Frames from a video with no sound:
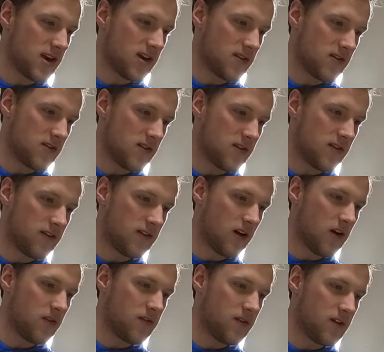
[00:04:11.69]
it's a
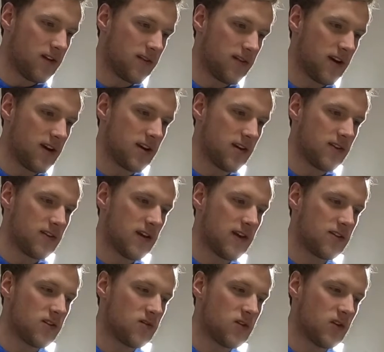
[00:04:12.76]
selfish and excessive